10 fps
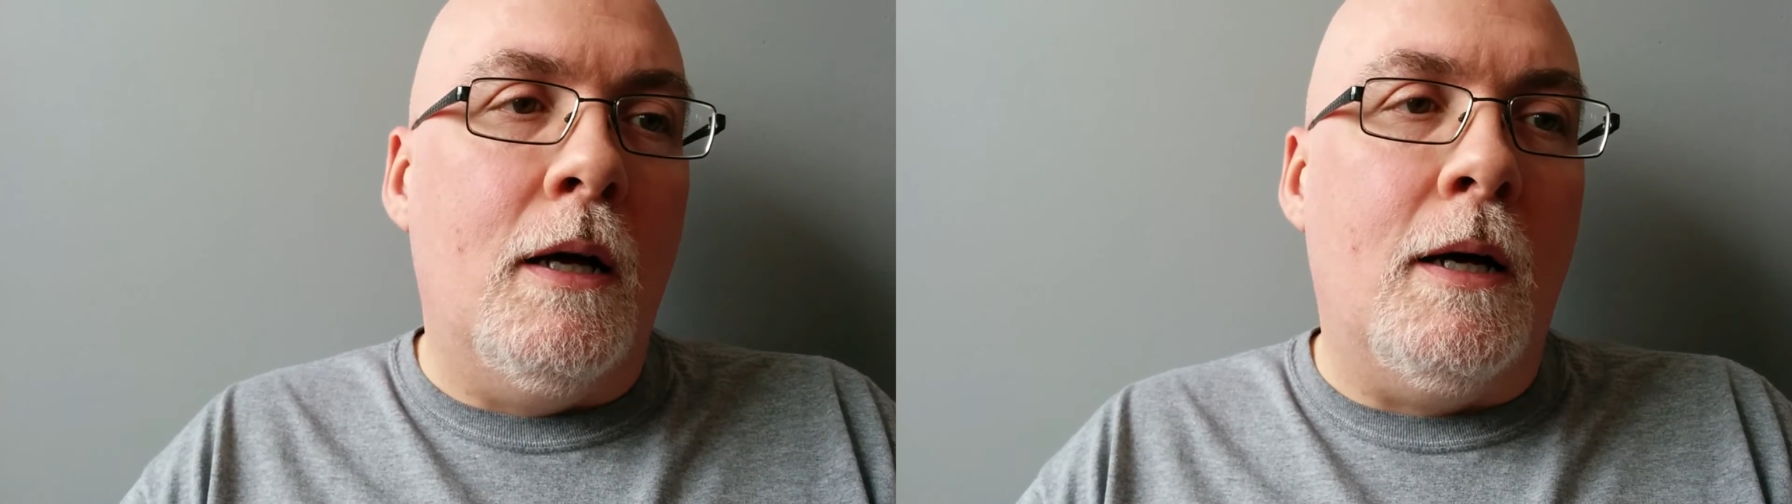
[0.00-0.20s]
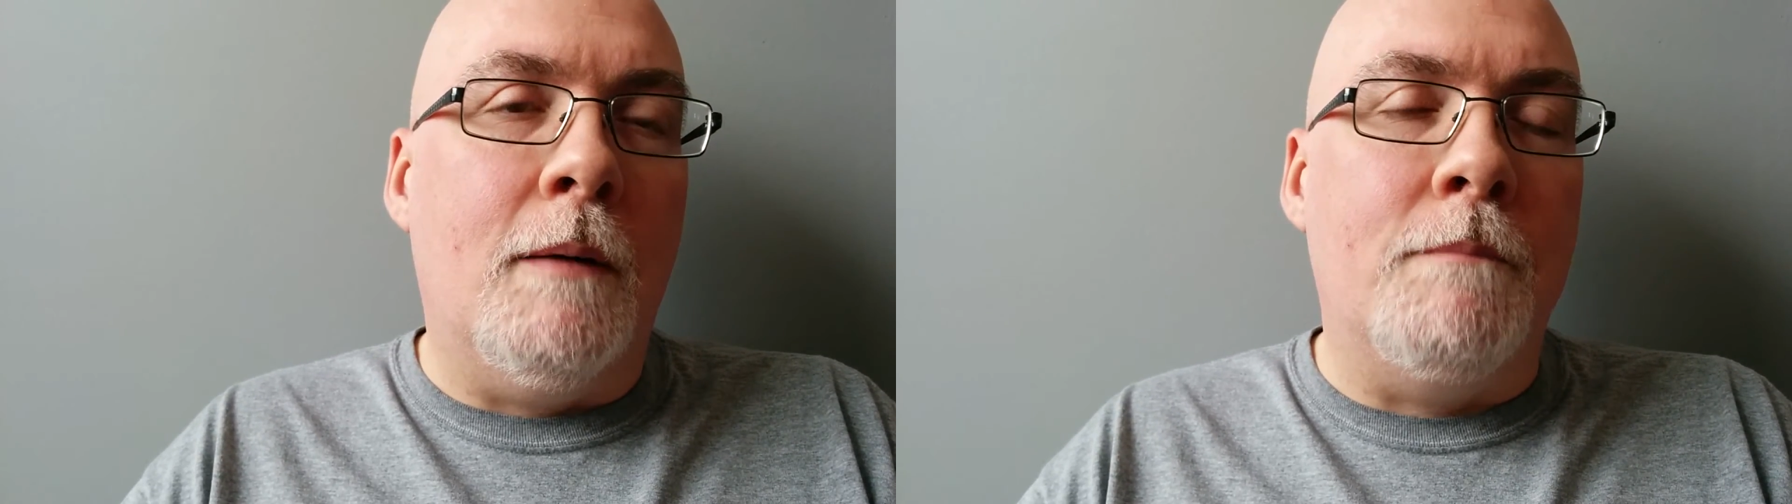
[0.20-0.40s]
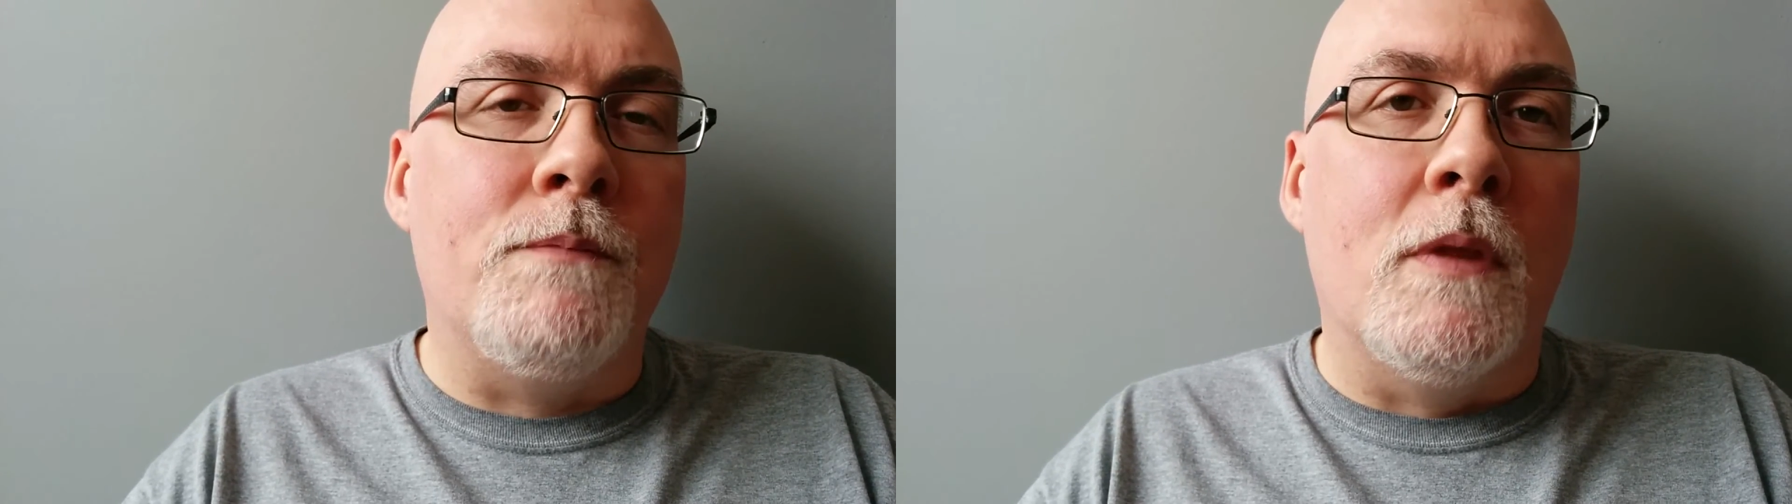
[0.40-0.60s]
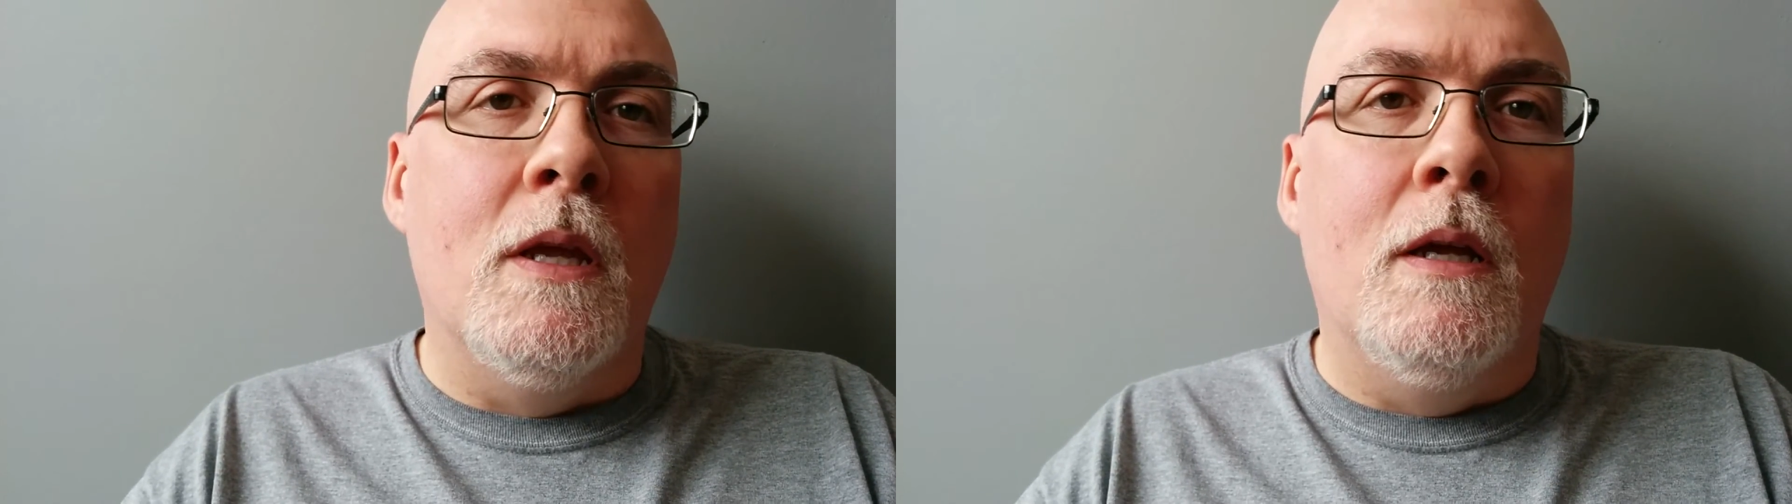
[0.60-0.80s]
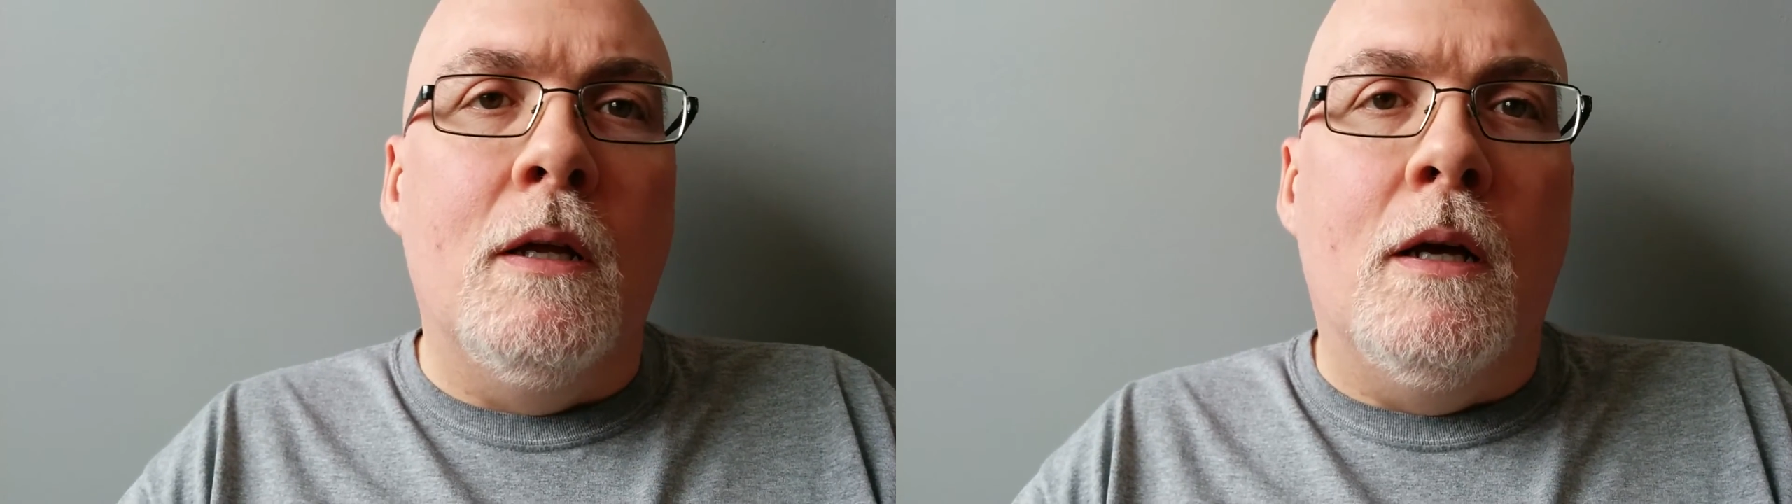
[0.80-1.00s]

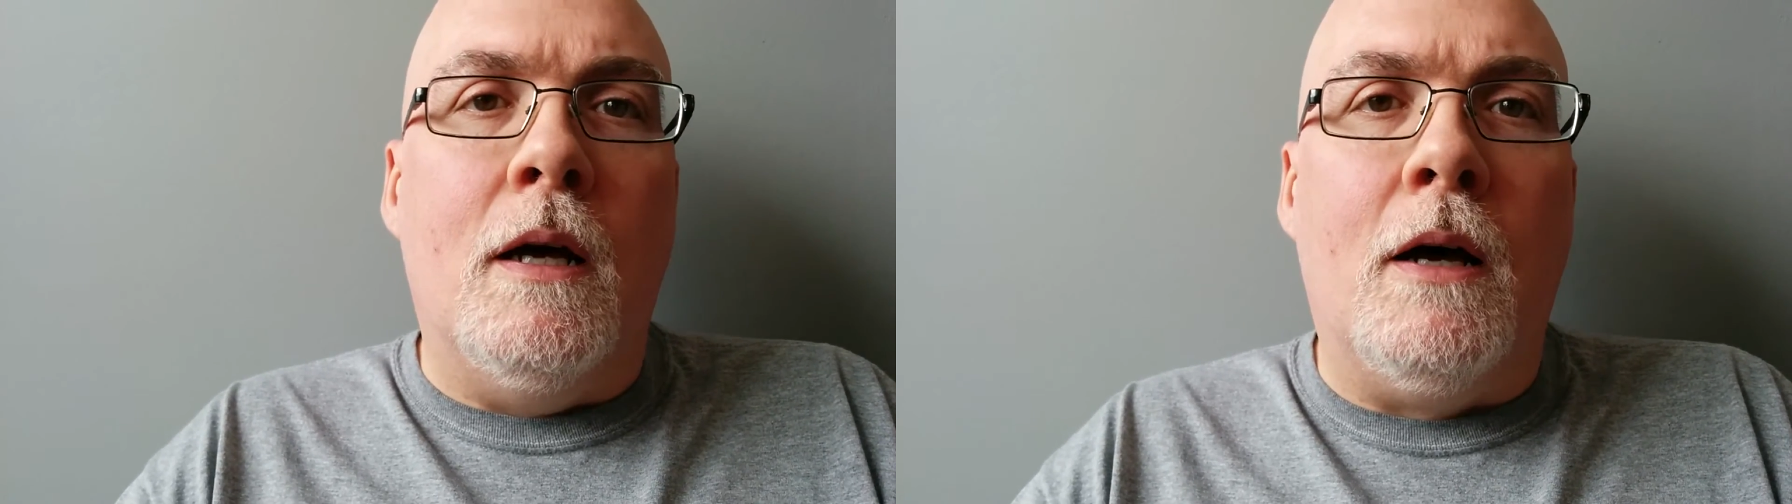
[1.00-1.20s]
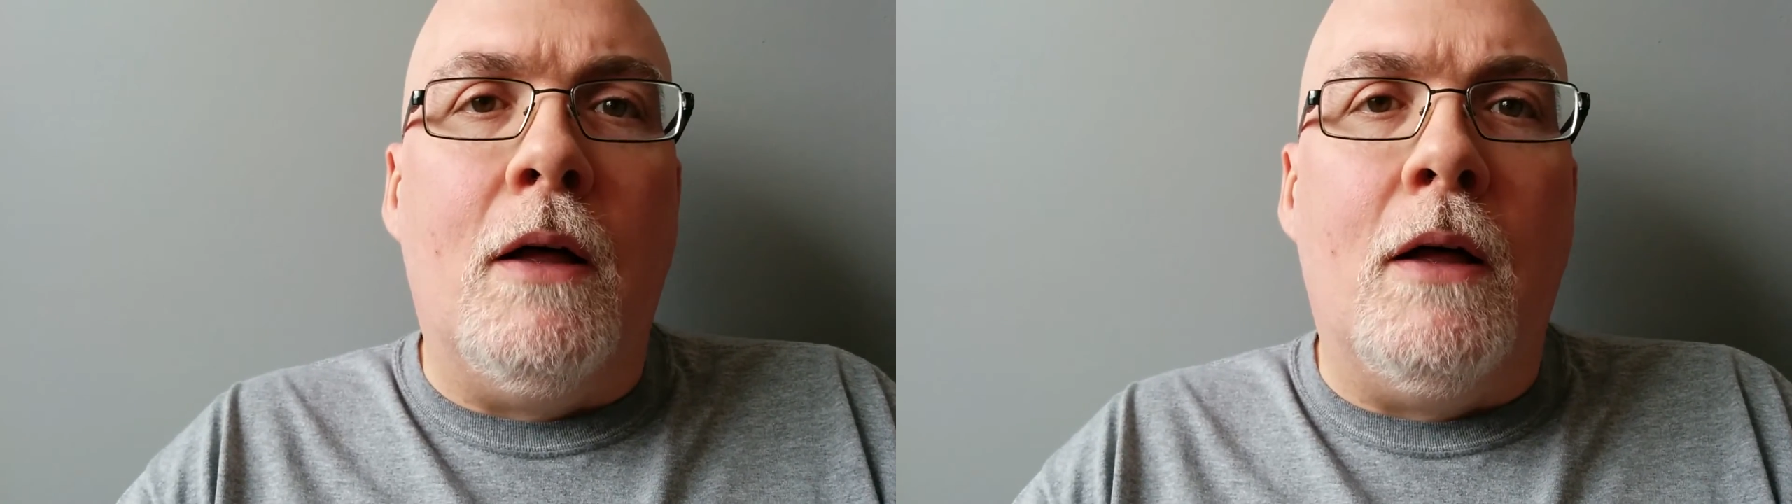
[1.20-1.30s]
I'll